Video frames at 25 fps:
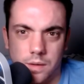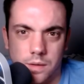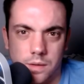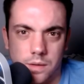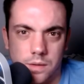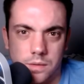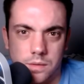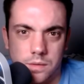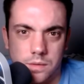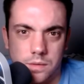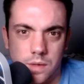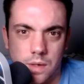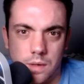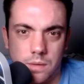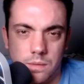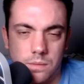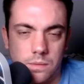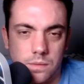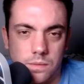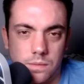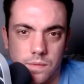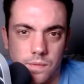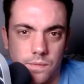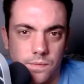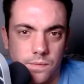So
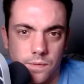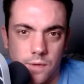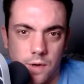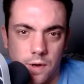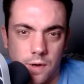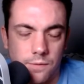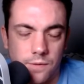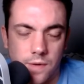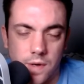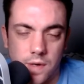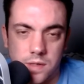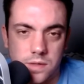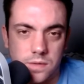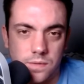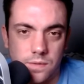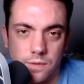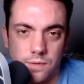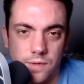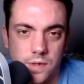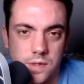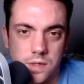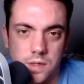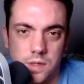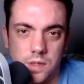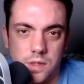th that's
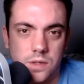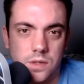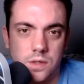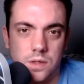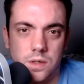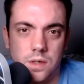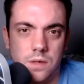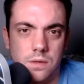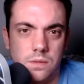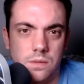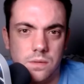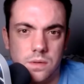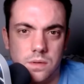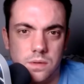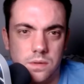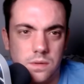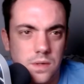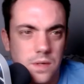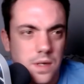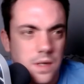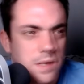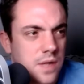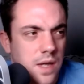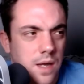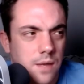that's an excuse.
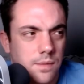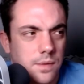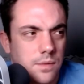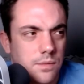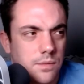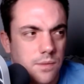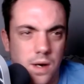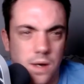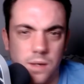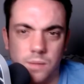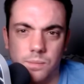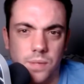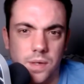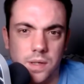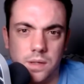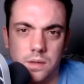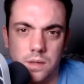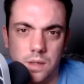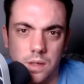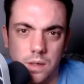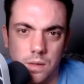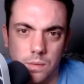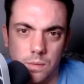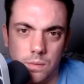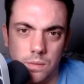Yeah, it's heavy rain, big
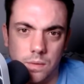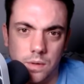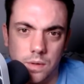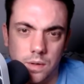deal.